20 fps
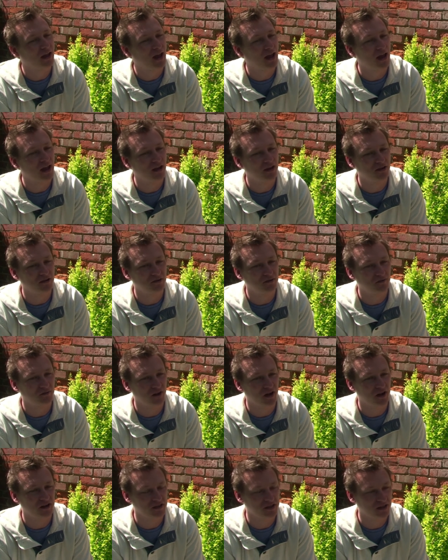how
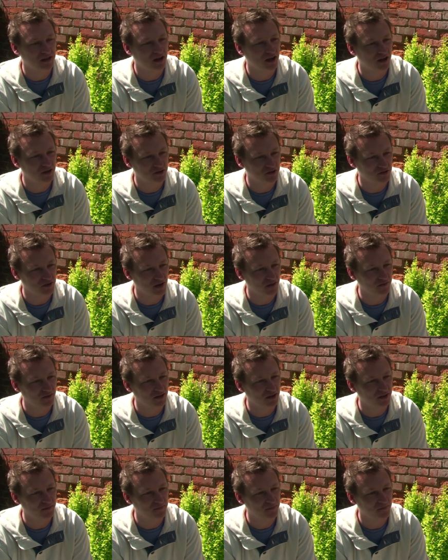fast a car's
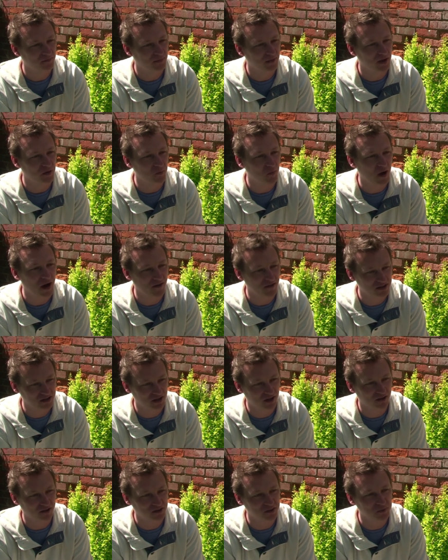travelling and where it's
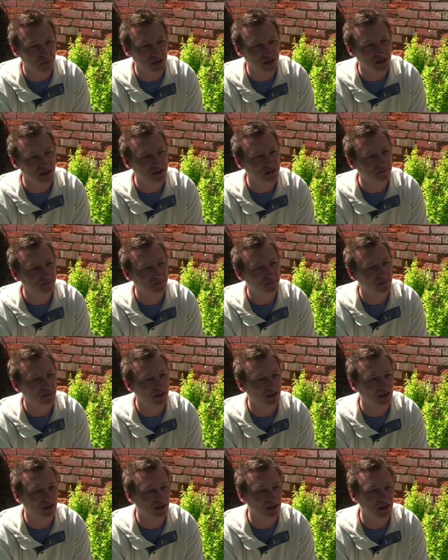going to be
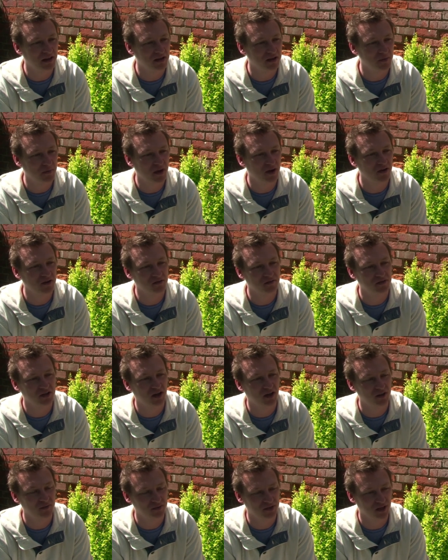in a period of
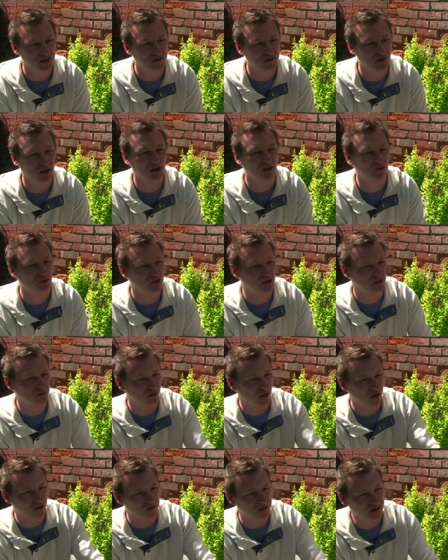time. So if you're going to cross the
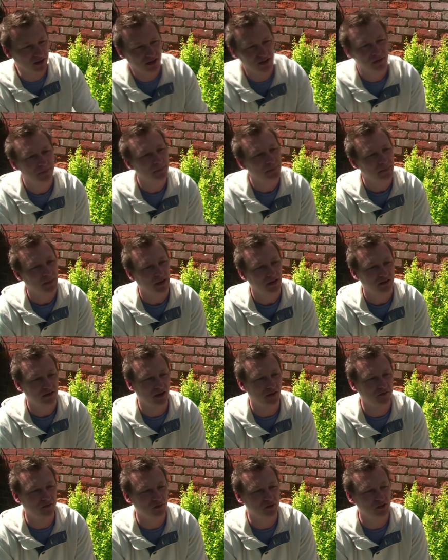road, you
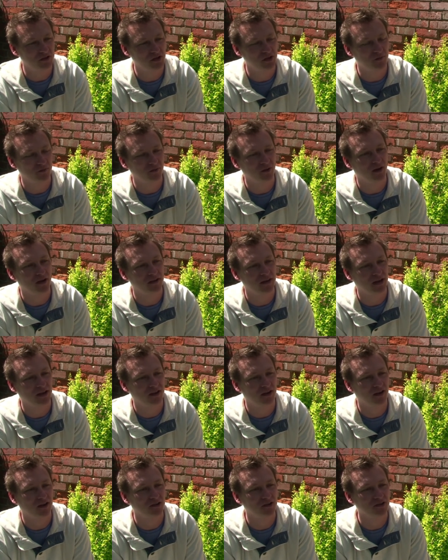have to assume, right, that
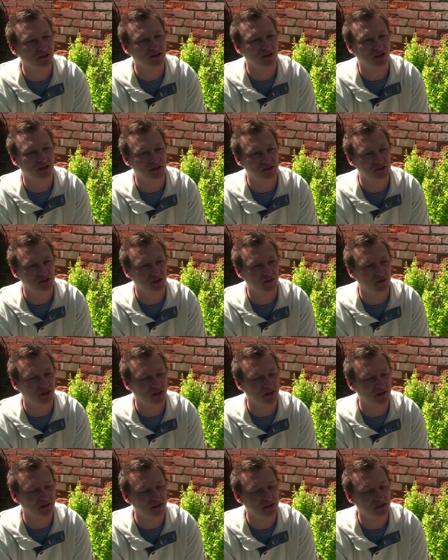car looks like it's
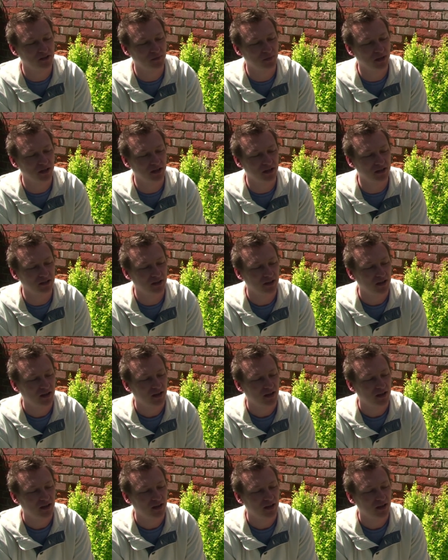travelling at this speed